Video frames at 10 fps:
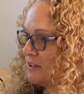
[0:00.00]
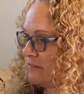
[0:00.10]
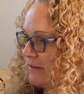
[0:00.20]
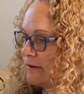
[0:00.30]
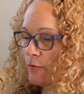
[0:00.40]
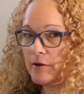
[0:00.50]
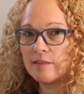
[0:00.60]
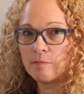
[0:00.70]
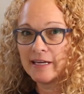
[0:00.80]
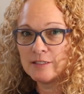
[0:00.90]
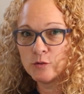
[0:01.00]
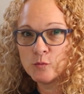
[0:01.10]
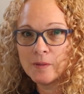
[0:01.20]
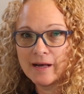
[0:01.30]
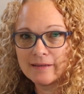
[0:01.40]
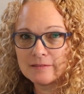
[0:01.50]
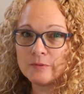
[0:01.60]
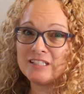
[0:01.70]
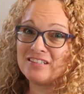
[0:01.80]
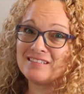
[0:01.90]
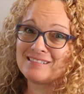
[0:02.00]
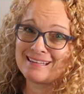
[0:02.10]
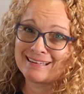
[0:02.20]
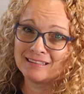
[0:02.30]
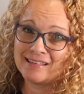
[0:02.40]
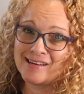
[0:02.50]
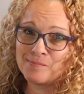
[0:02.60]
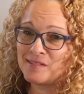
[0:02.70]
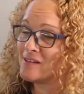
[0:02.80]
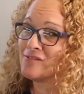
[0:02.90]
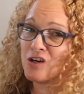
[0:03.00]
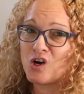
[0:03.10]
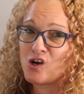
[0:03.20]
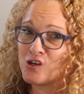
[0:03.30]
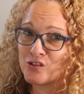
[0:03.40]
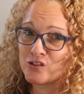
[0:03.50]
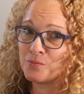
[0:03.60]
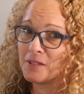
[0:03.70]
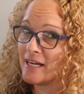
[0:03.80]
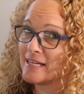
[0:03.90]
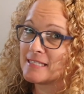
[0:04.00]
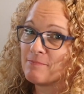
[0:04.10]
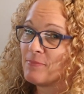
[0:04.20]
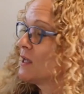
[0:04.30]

of it with my toolbox, which is sadly empty of all supplies.